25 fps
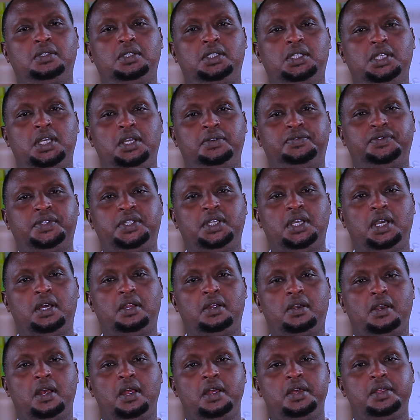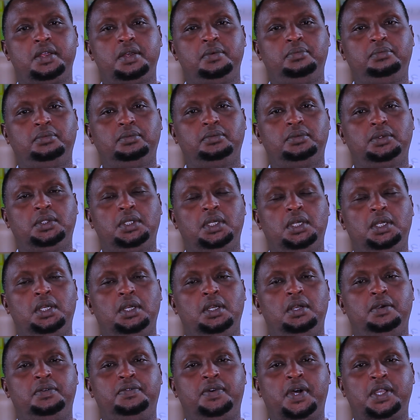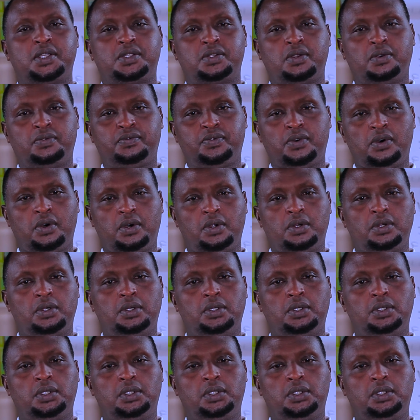DFT algorithm, first of all,